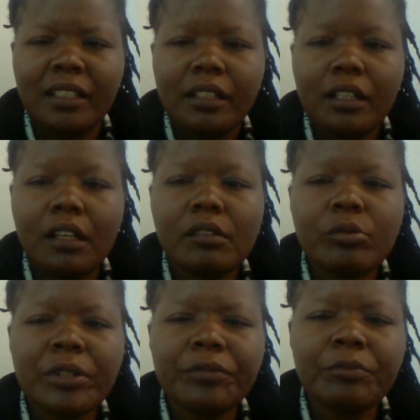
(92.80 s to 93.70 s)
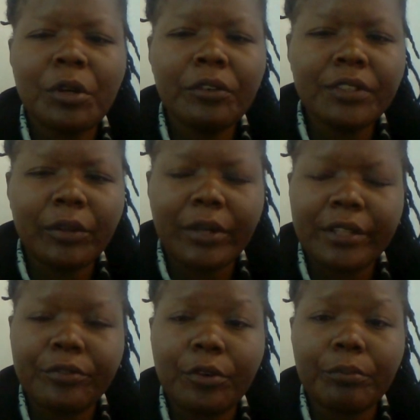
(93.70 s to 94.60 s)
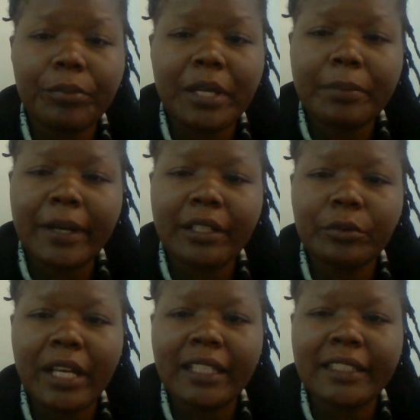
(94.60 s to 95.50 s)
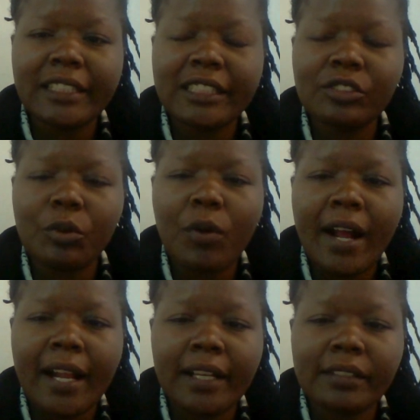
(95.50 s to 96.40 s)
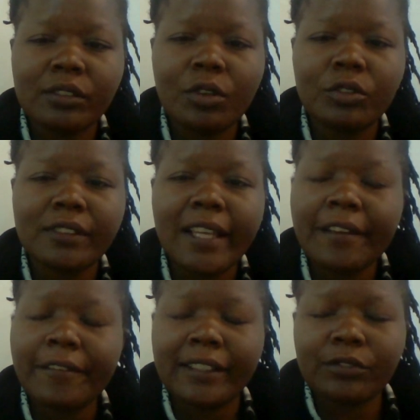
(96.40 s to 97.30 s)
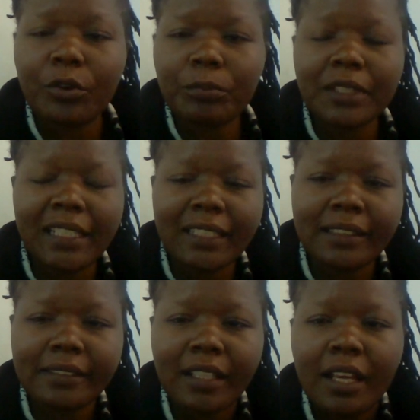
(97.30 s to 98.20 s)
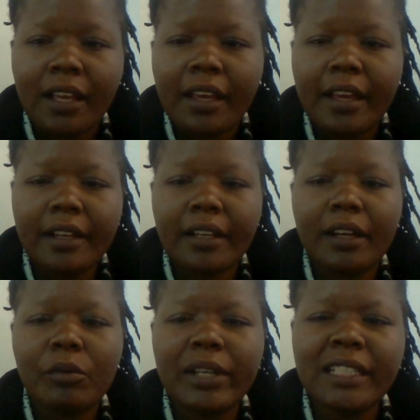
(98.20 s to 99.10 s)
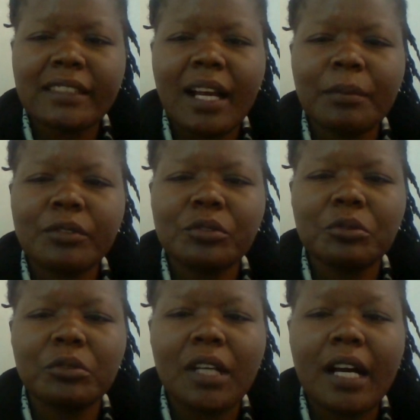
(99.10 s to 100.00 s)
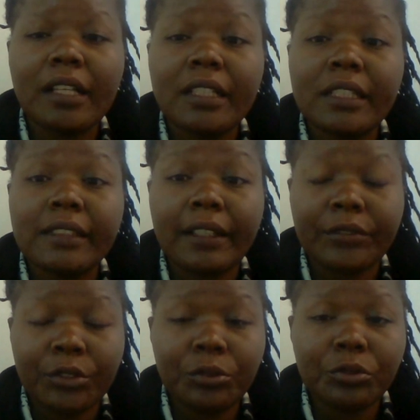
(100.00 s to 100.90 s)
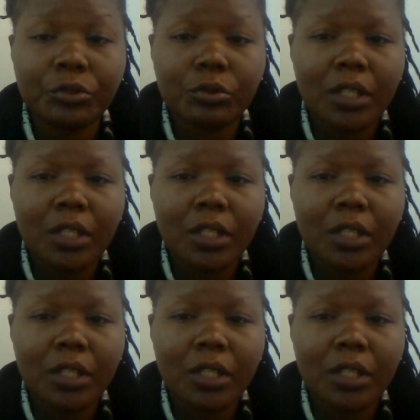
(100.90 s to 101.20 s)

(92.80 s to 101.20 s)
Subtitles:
We've moved away from paper and we are in digital world, so save us from this. And when it comes to interviews,